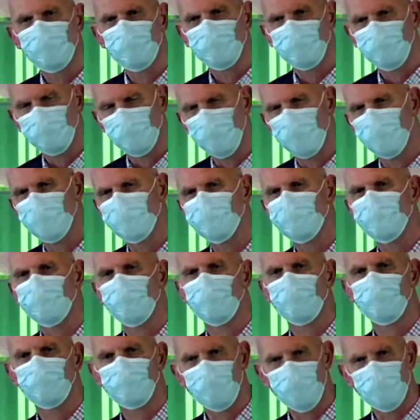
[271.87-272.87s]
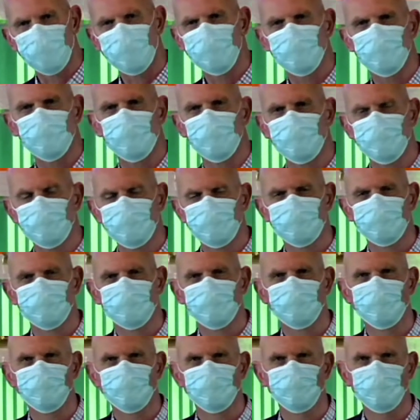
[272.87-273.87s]
was arrested,
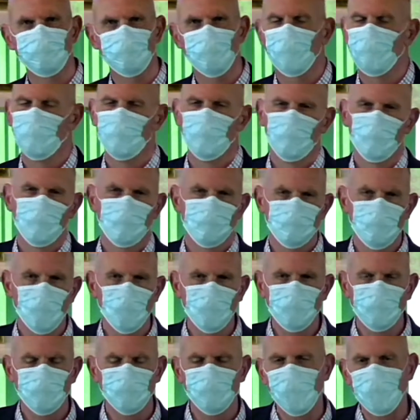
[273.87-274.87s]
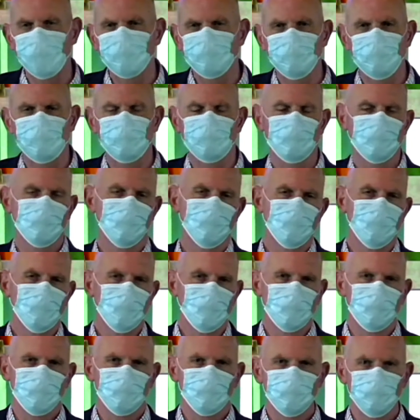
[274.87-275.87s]
John the Baptist was
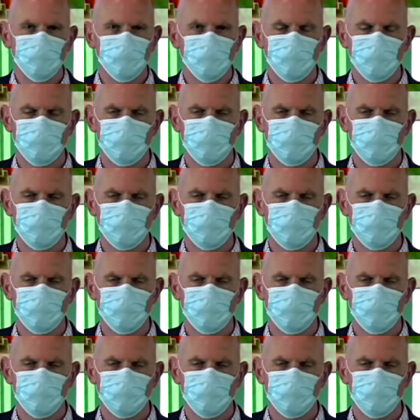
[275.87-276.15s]
huge.